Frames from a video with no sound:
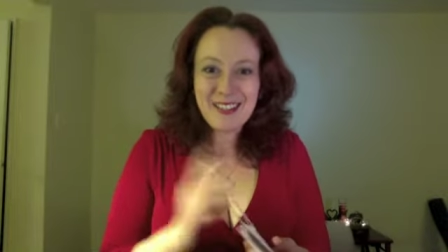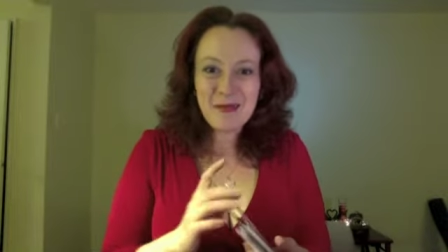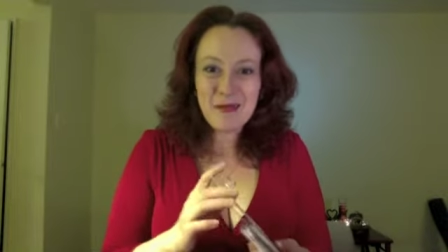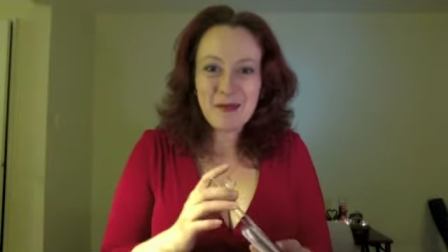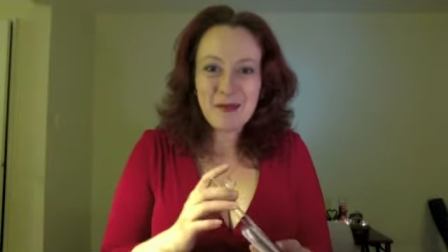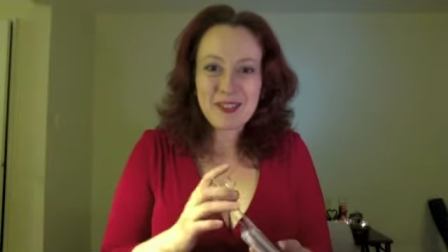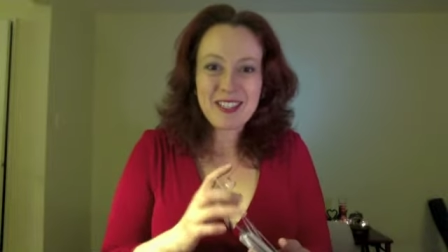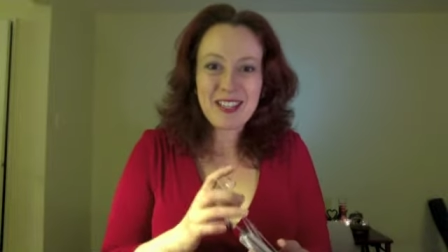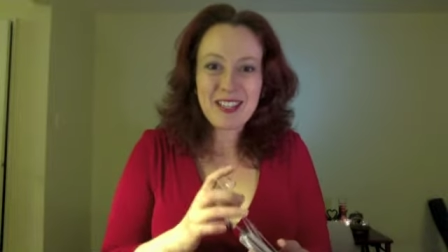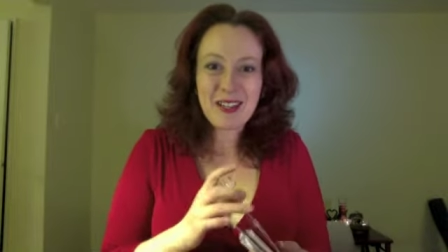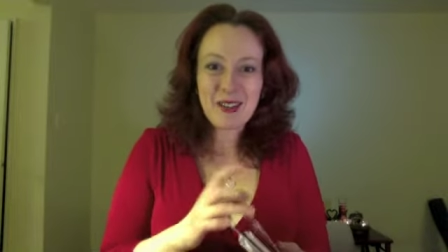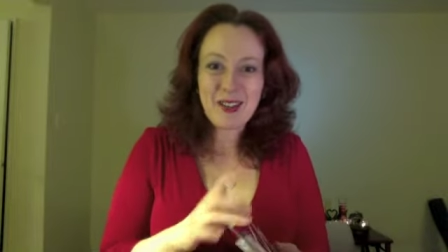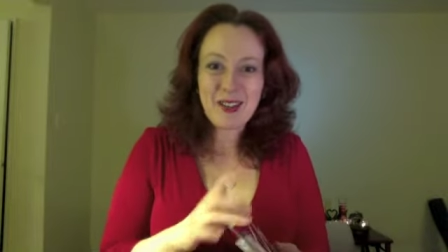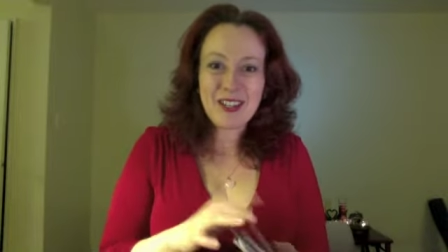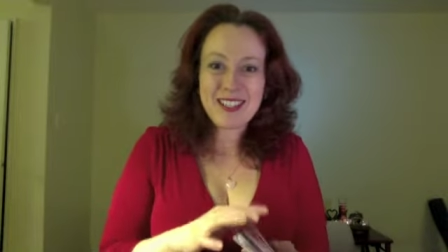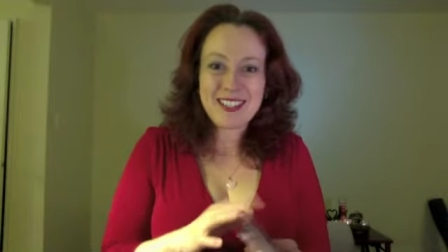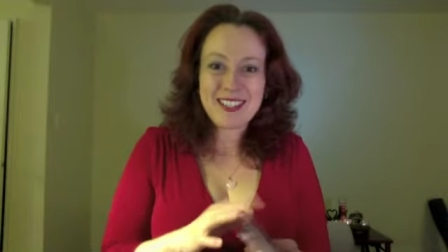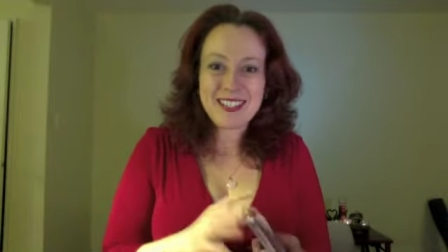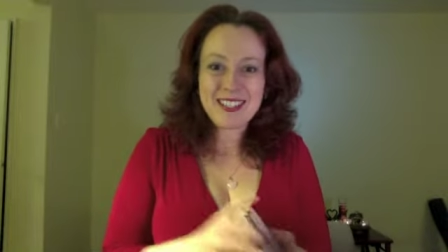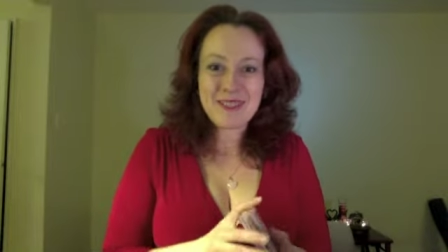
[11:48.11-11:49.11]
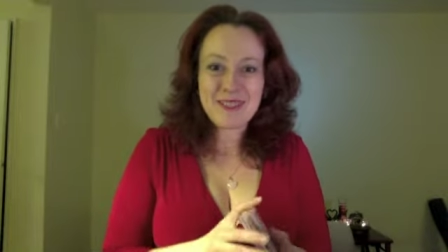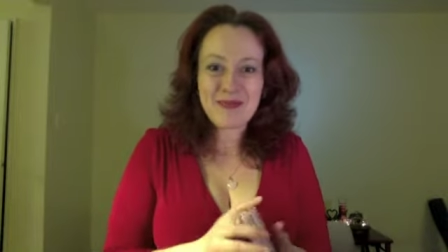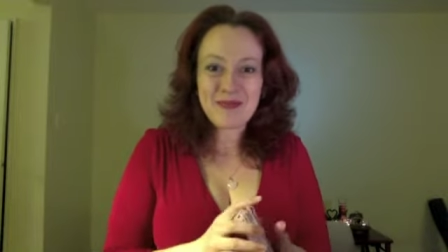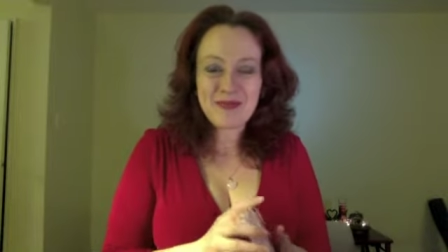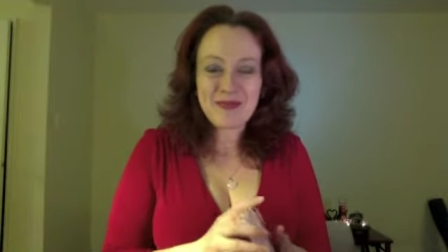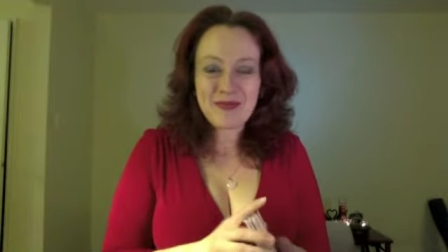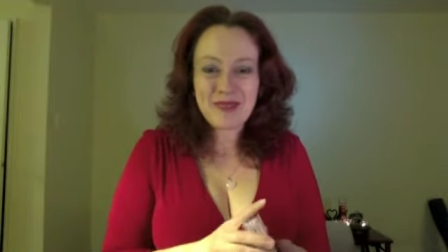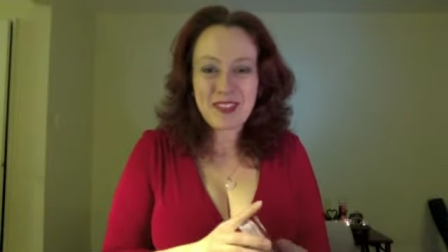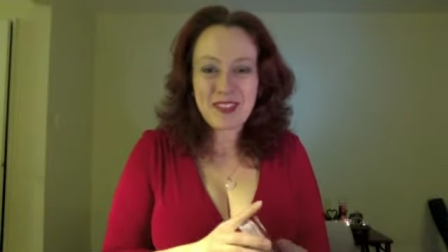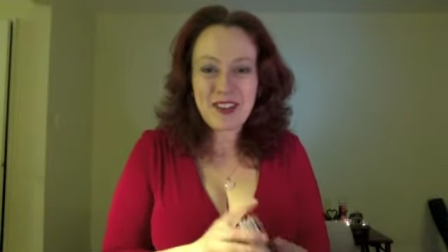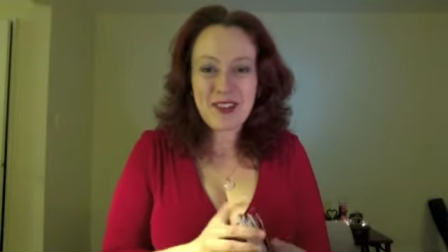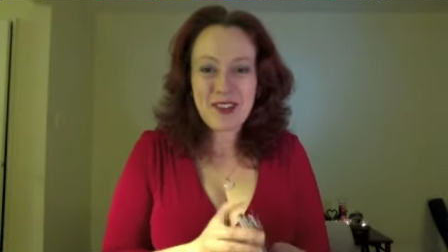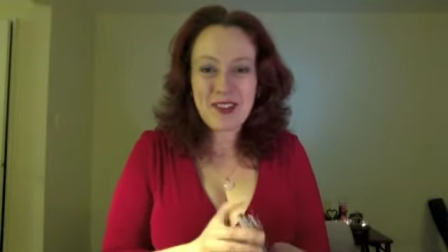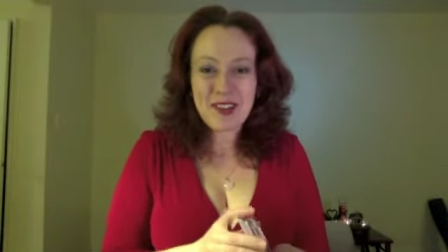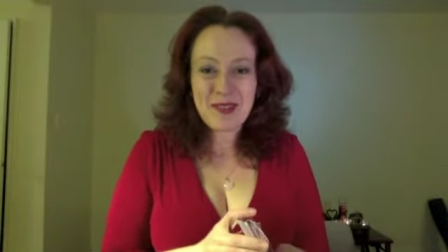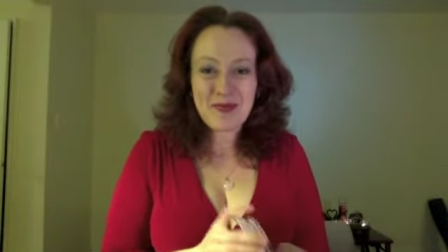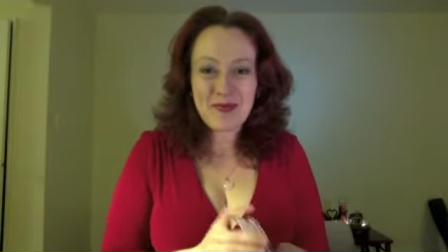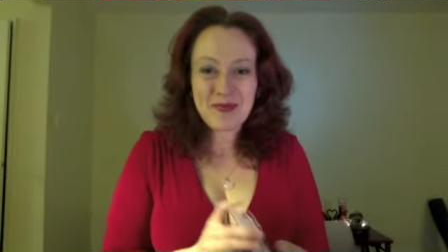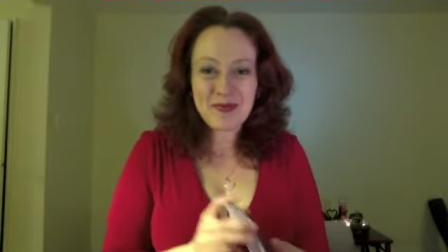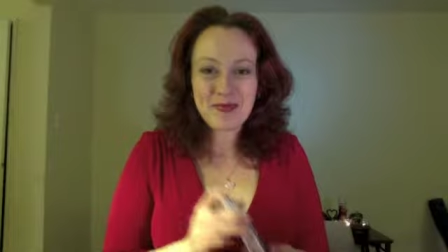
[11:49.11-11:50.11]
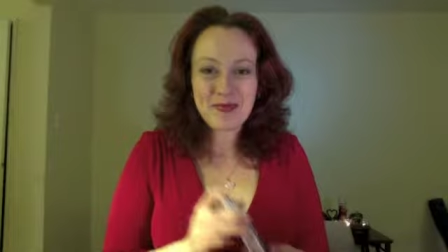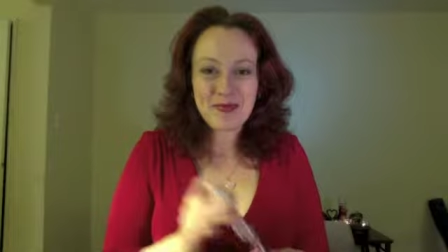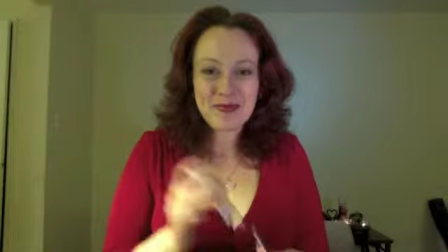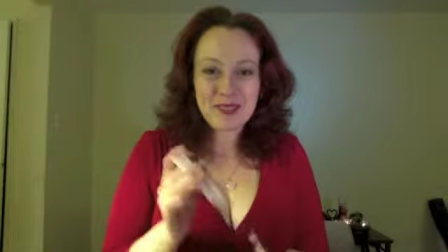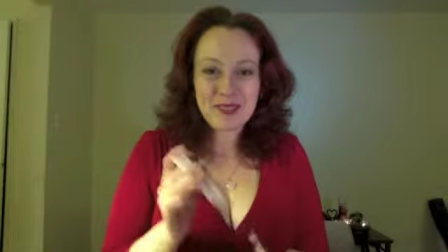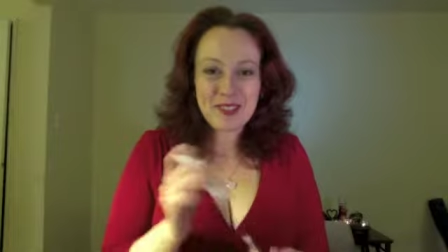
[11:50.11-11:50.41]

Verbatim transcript: Someone was getting crazy. All right.